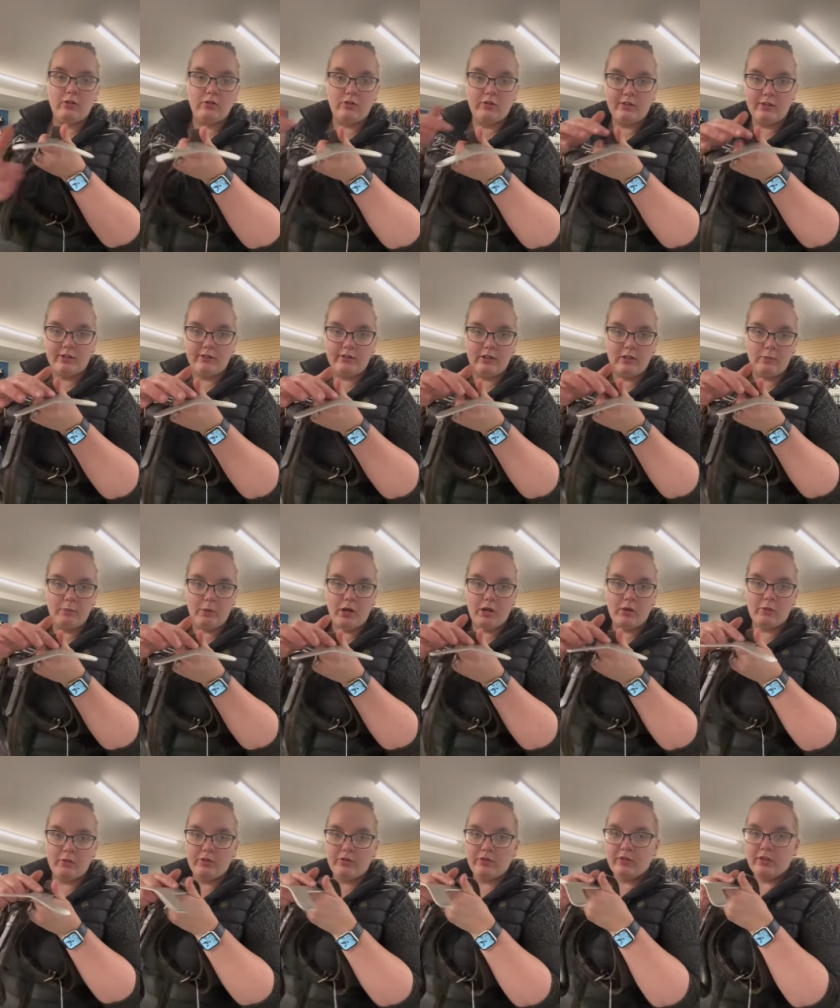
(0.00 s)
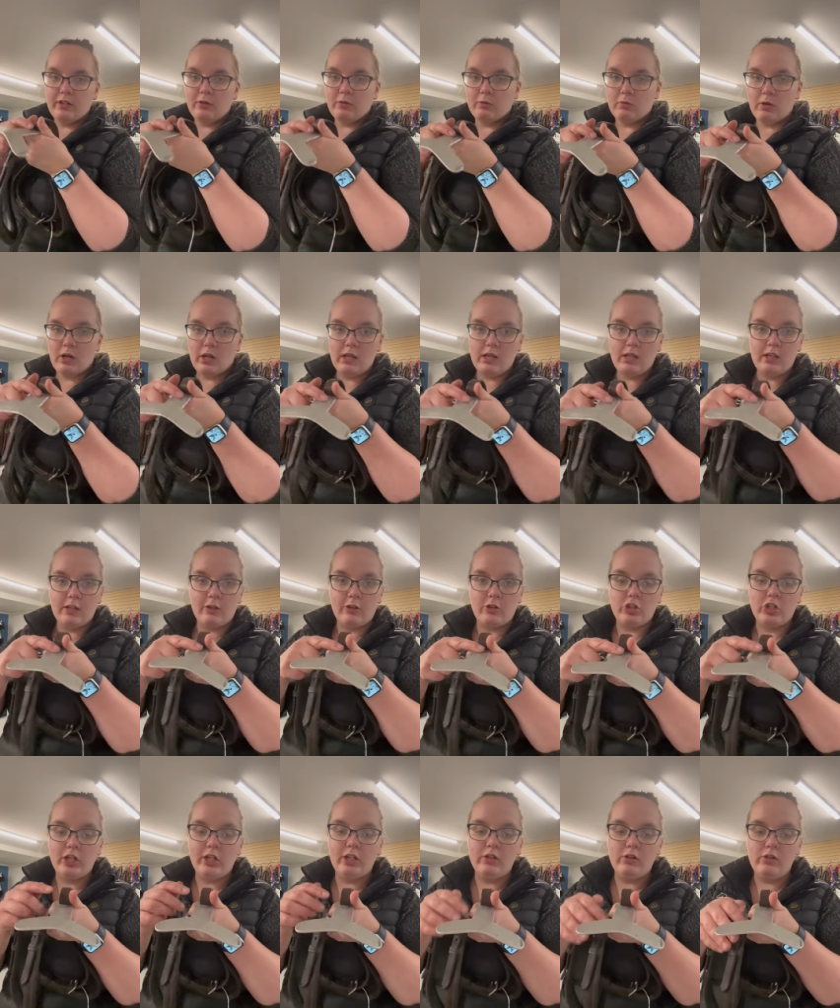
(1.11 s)
So this little part will sit right in the
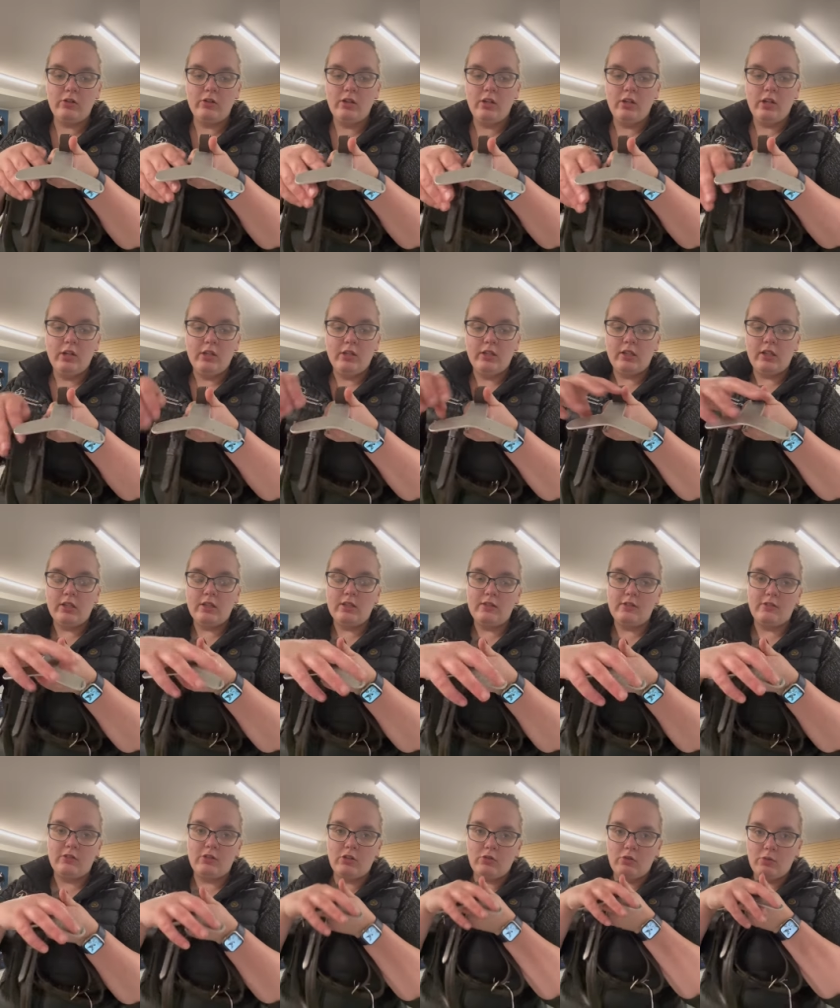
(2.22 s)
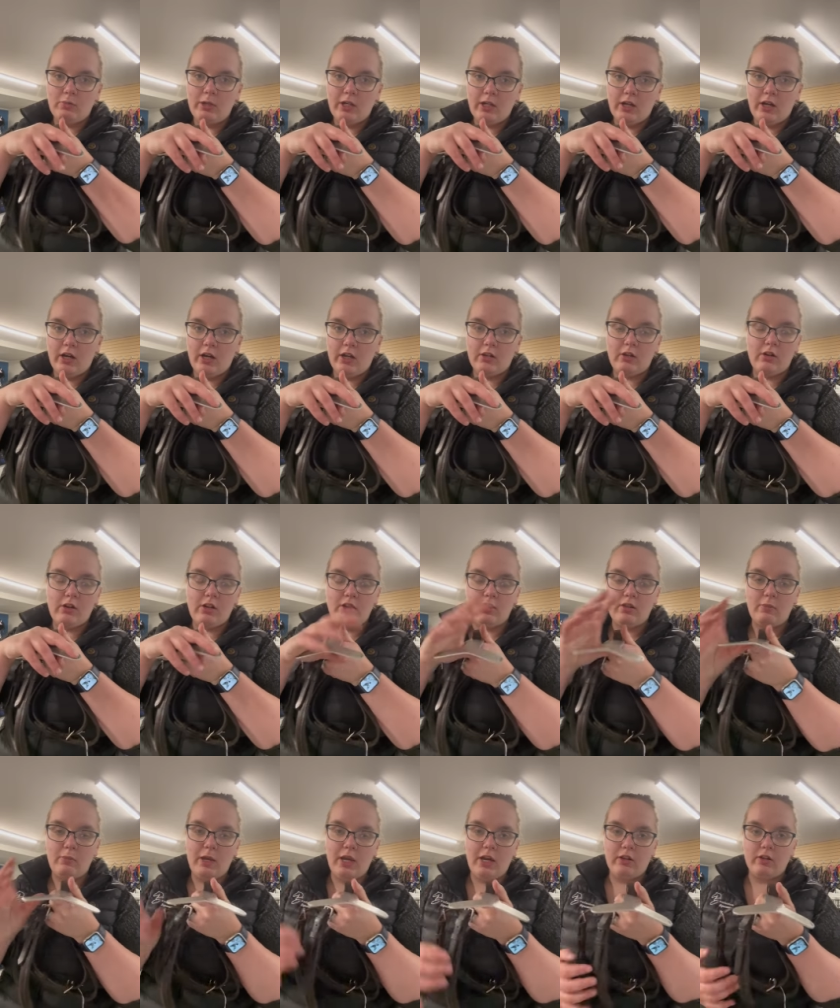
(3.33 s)
channel and these two will be underneath the
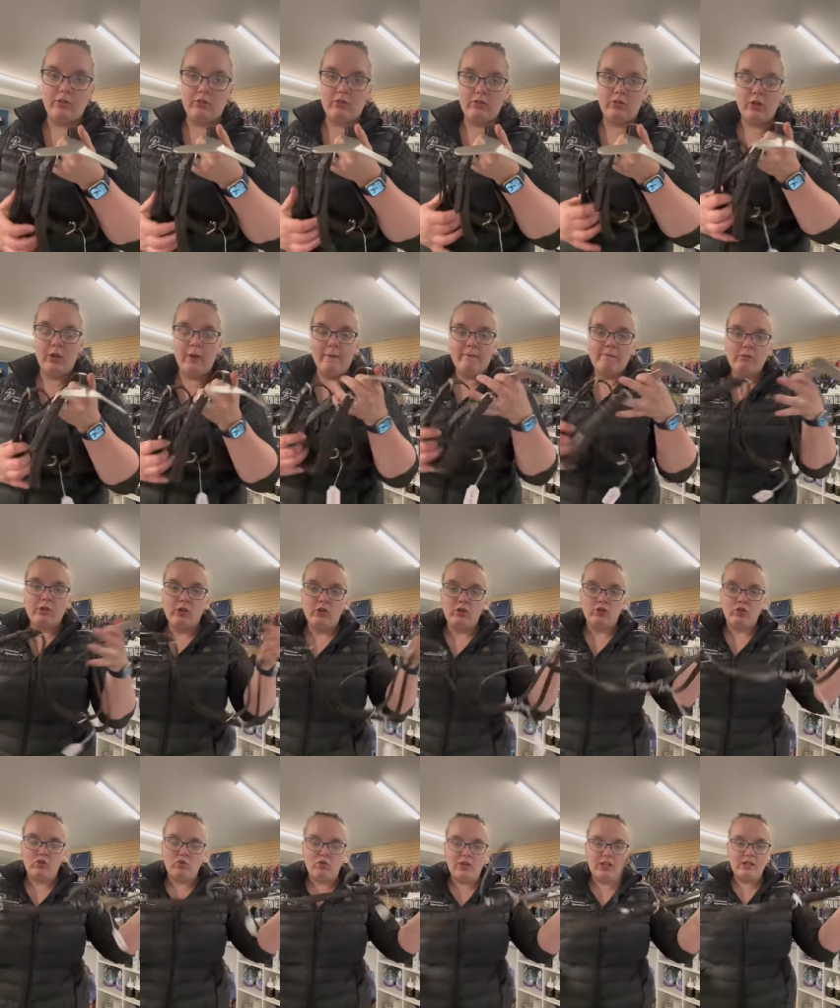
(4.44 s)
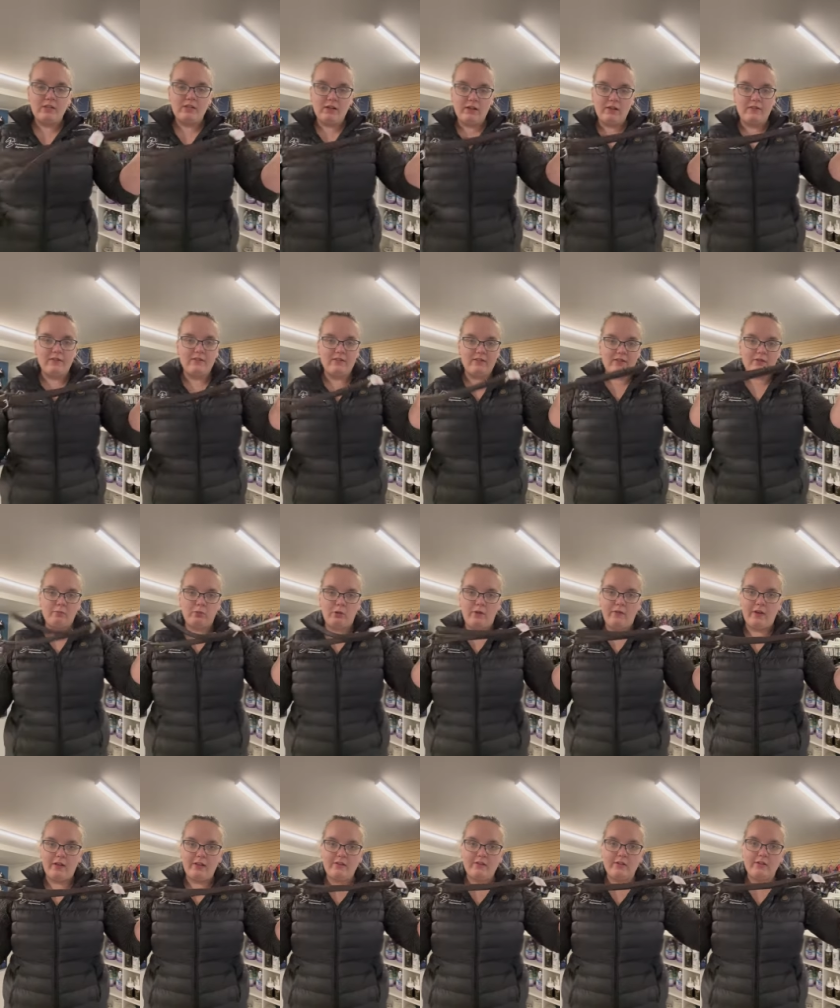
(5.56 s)
panels. So what it does is it
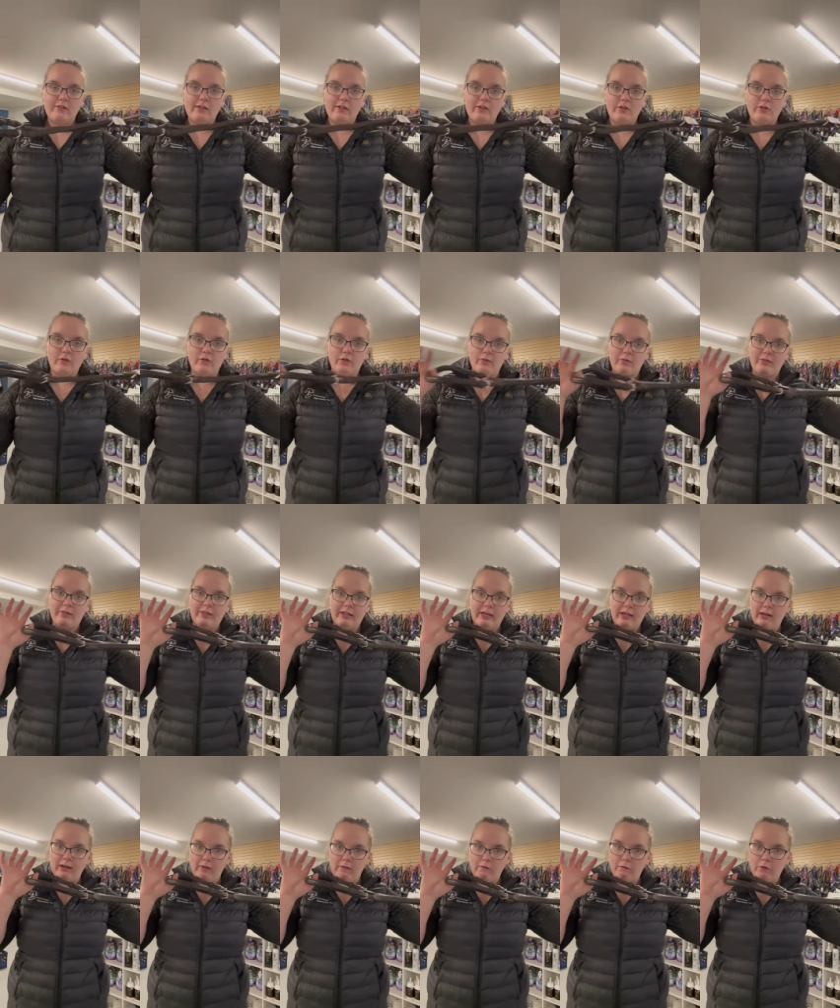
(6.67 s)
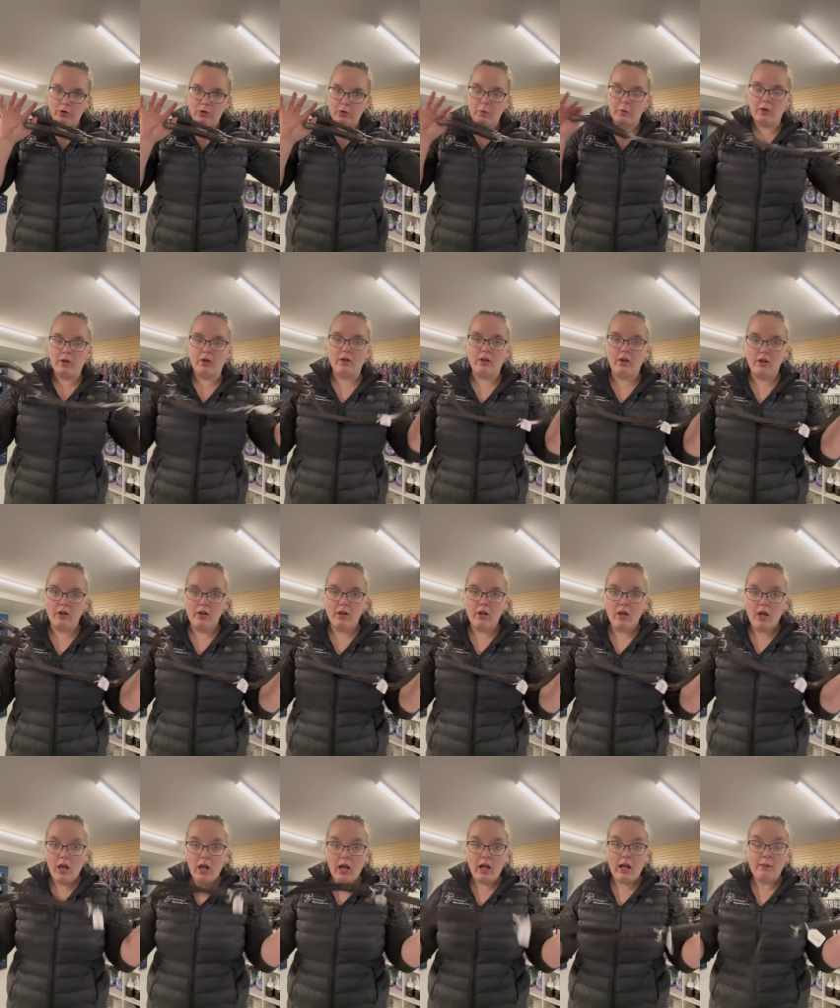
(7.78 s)
prevents the saddle from sliding forward,
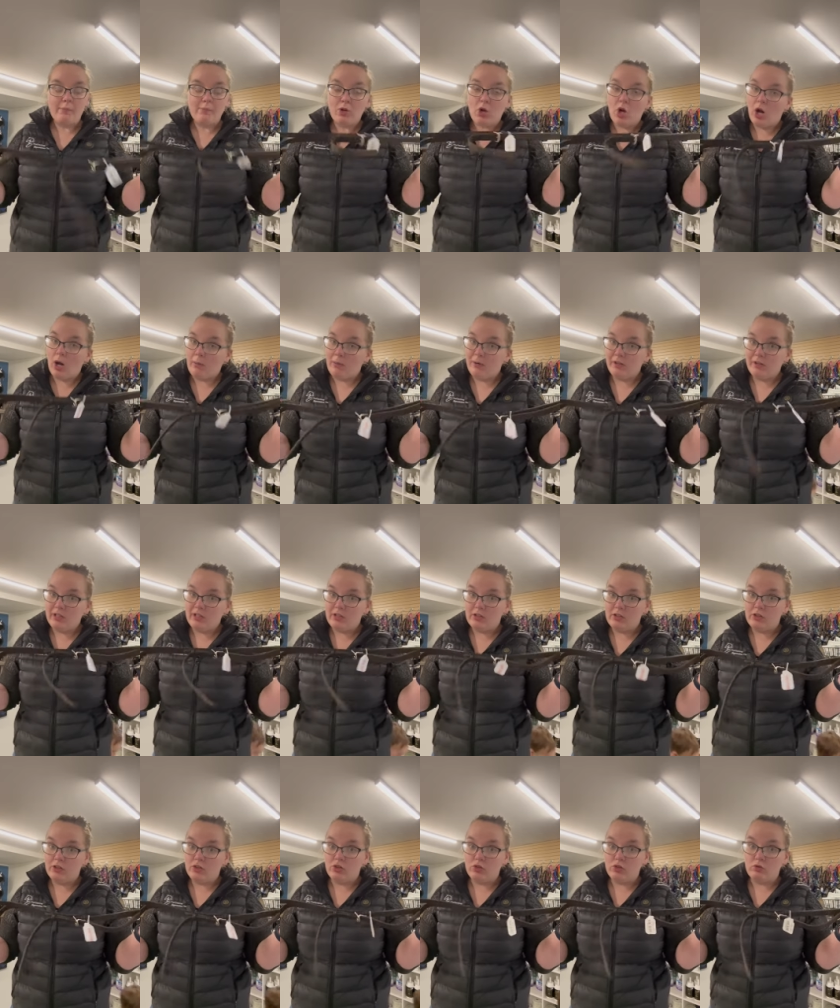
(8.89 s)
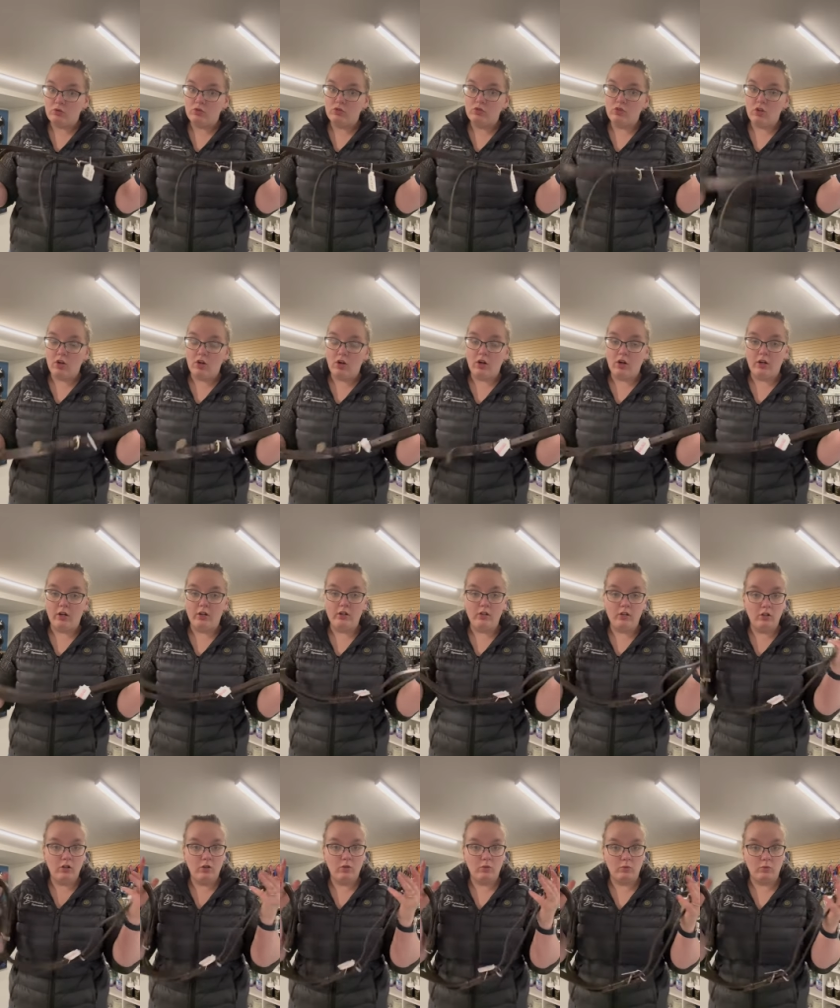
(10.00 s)
um, commonly used on
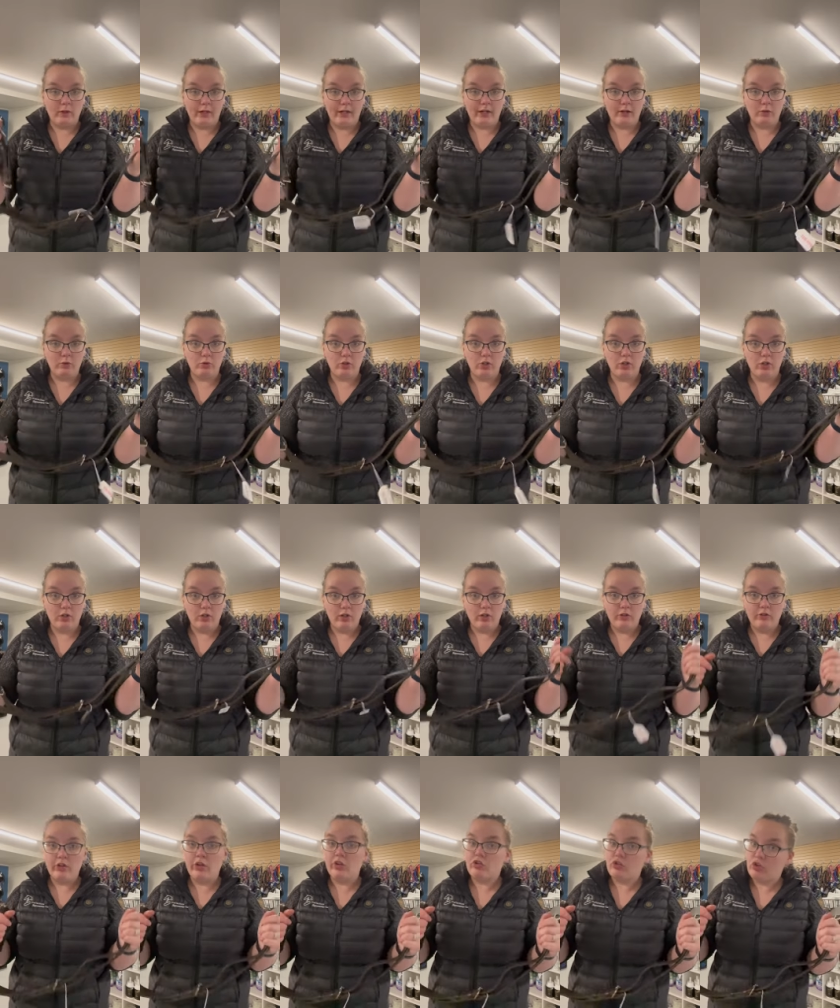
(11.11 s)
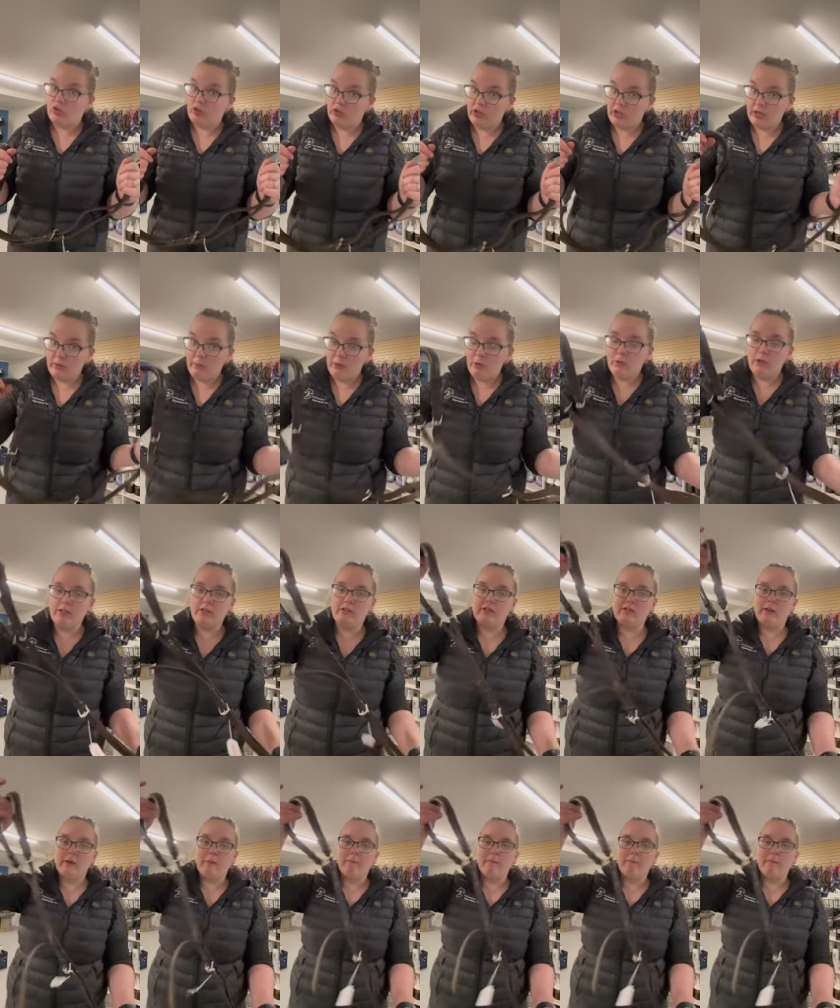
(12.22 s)
round saucers like ponies.